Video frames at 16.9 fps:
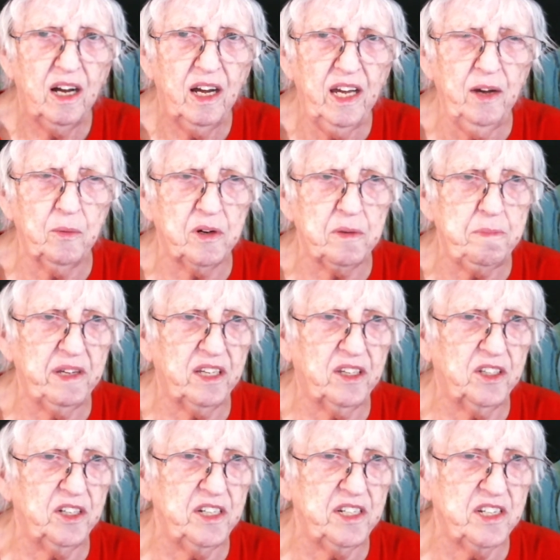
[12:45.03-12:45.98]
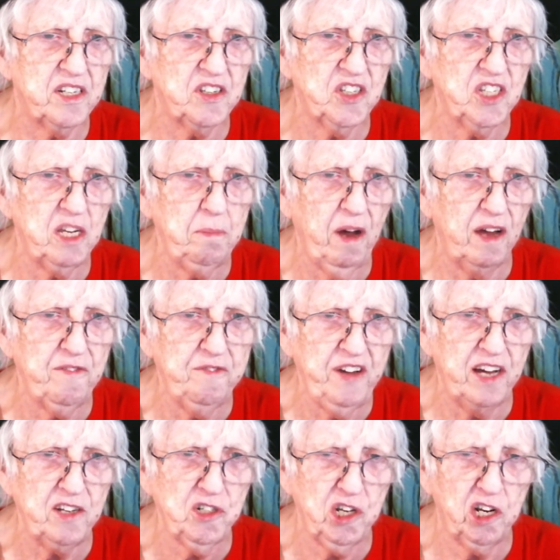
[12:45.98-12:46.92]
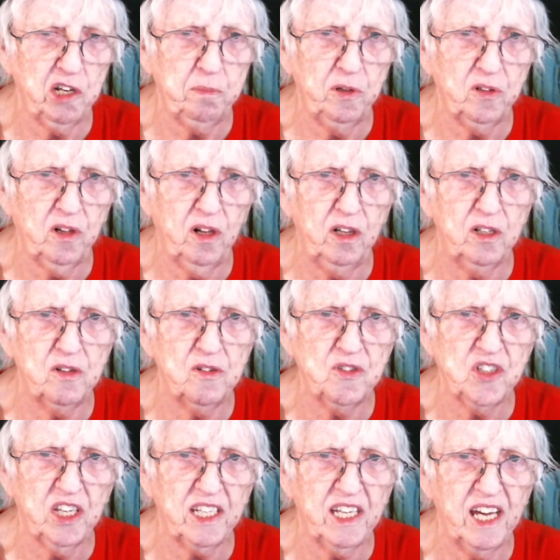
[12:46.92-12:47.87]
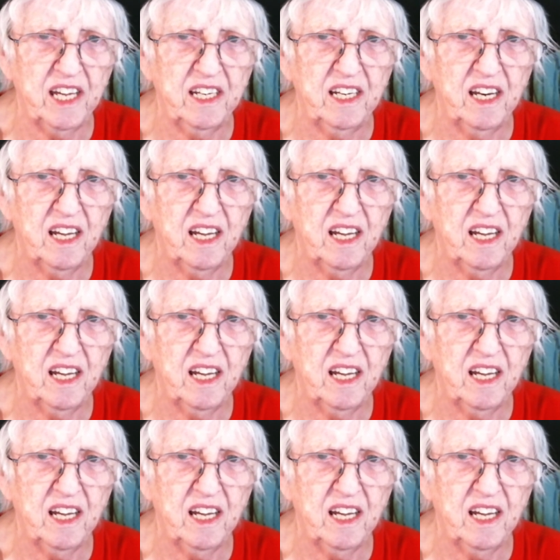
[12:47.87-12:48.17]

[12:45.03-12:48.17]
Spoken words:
It would be good to see my fashionable clothes again.